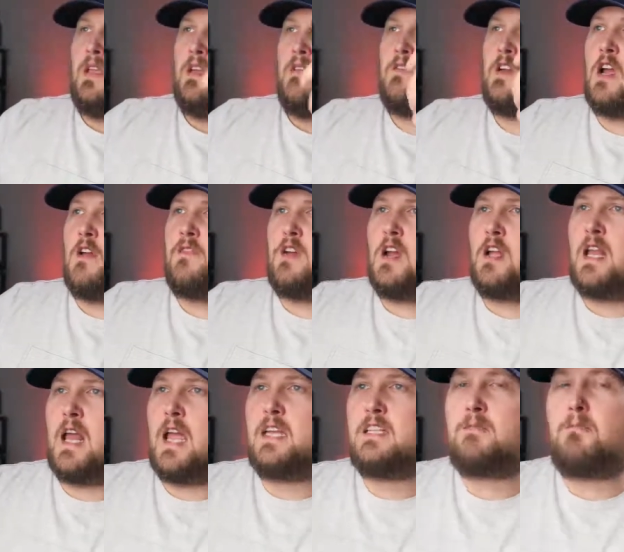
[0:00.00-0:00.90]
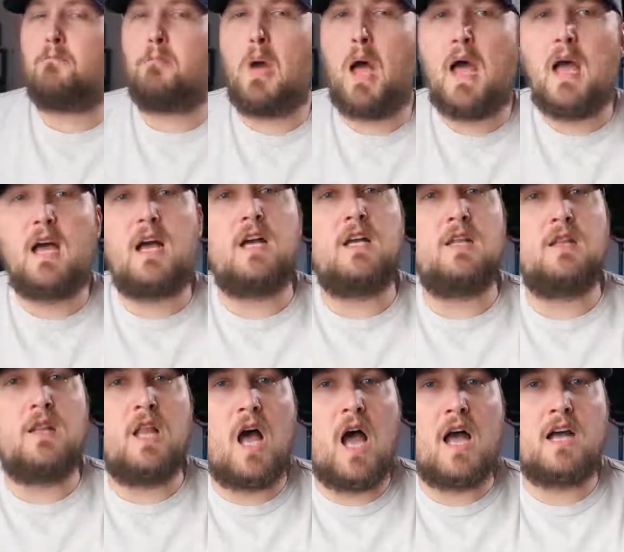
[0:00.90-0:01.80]
Very, very nice, but a
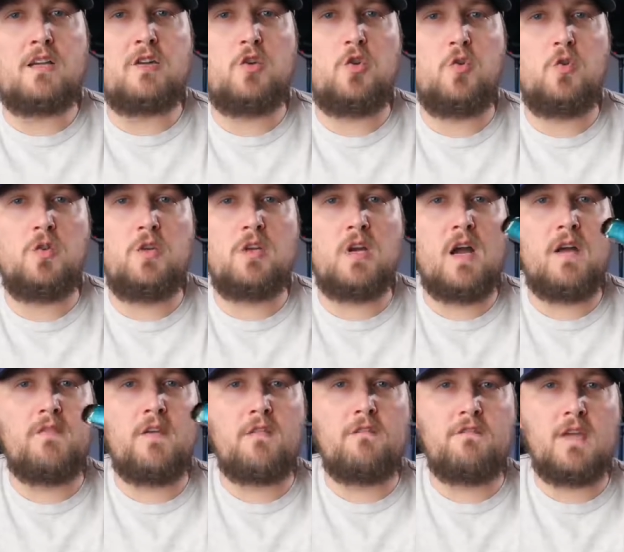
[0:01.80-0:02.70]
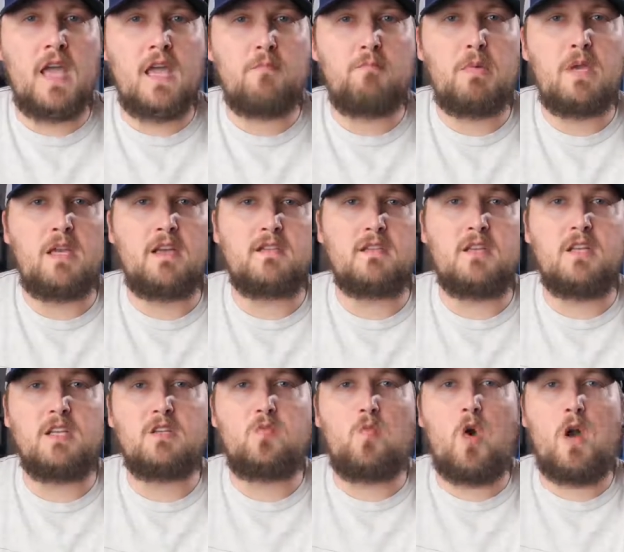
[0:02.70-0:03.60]
lot cooler of a vape because it
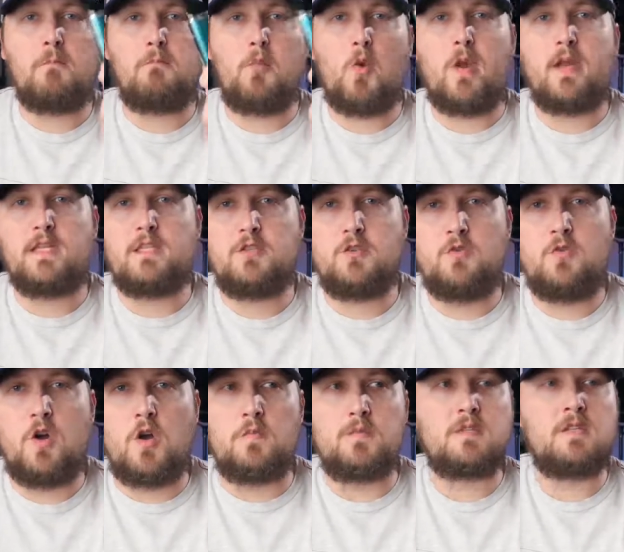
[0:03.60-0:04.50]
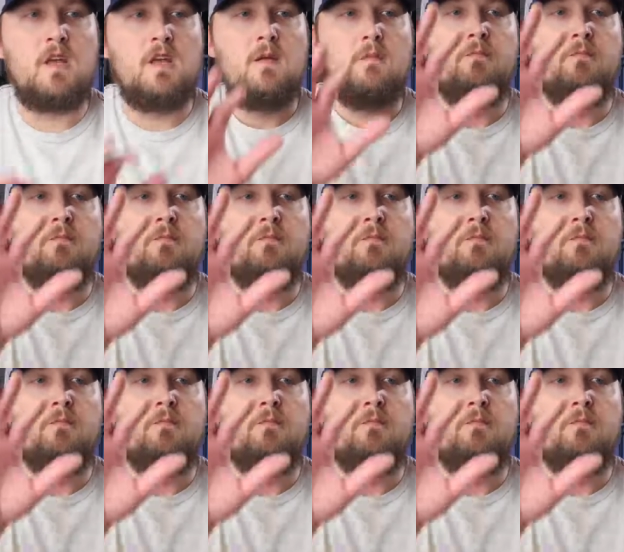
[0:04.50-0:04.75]
is 1.2 ohms.